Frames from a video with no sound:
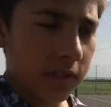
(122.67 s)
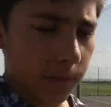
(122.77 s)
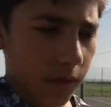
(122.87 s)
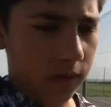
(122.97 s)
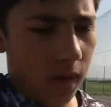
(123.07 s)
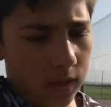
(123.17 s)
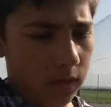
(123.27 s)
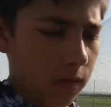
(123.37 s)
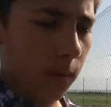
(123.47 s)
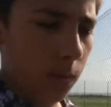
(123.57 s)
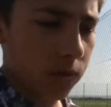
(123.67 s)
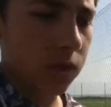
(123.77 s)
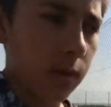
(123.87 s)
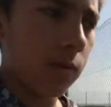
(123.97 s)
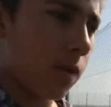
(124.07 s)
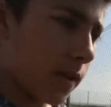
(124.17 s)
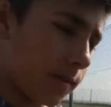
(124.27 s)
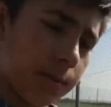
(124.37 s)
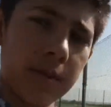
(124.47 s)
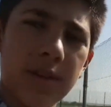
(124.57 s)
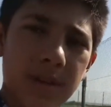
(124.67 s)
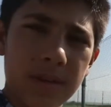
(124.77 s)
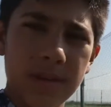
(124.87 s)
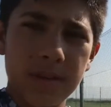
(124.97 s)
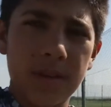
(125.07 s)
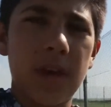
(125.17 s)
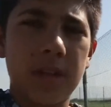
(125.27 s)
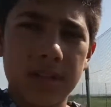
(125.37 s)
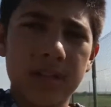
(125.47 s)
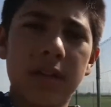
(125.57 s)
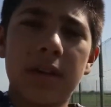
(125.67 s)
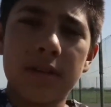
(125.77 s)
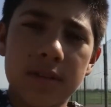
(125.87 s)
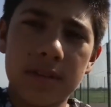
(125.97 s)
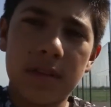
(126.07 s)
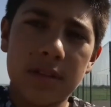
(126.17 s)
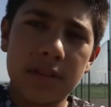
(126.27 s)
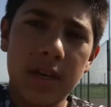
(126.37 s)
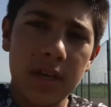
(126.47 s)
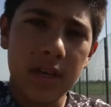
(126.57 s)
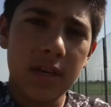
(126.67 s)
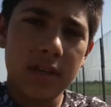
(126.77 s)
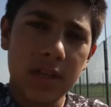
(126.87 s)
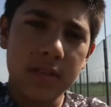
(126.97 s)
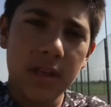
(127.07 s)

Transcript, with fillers: something like that. You know, I'm not sure how it works, but yeah, let's see how this uh, J uh, checks